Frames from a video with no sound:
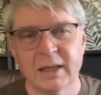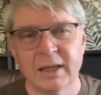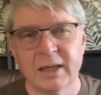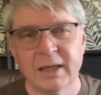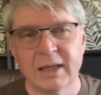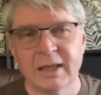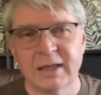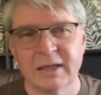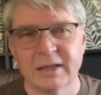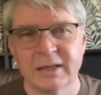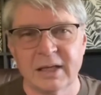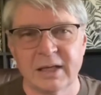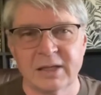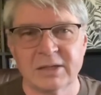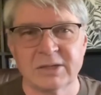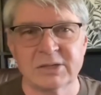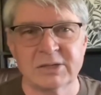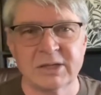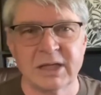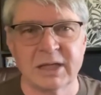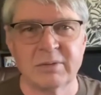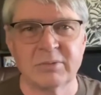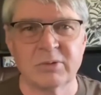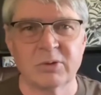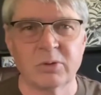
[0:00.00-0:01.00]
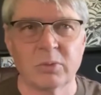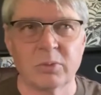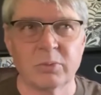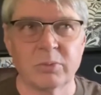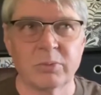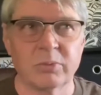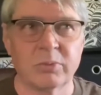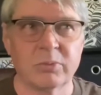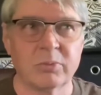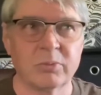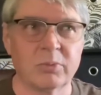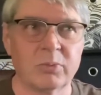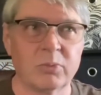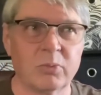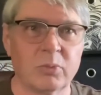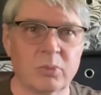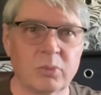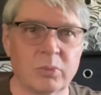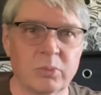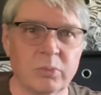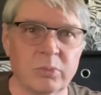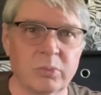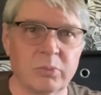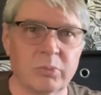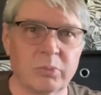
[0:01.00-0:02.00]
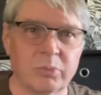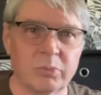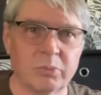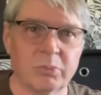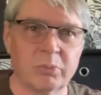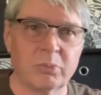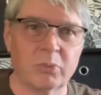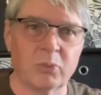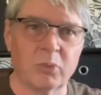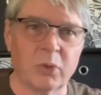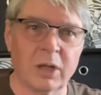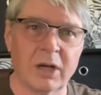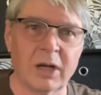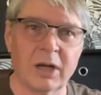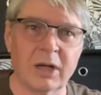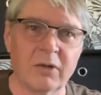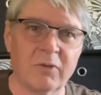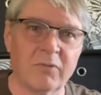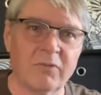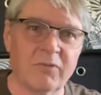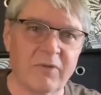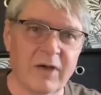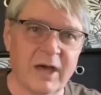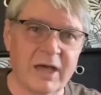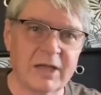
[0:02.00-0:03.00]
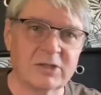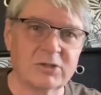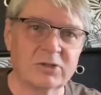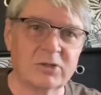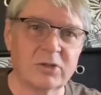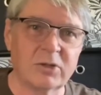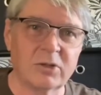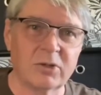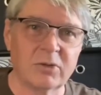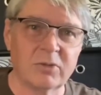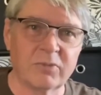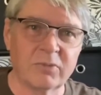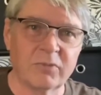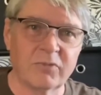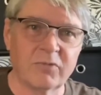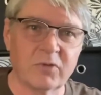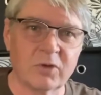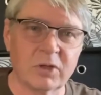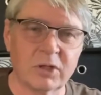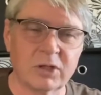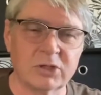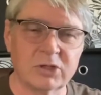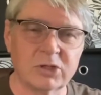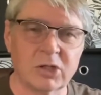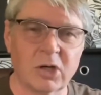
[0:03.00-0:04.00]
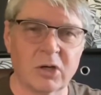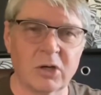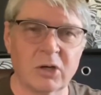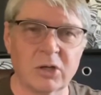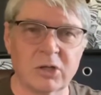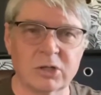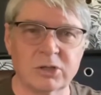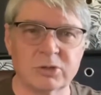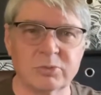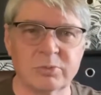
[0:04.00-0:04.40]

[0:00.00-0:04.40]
It does seem to run a little faster fully charged,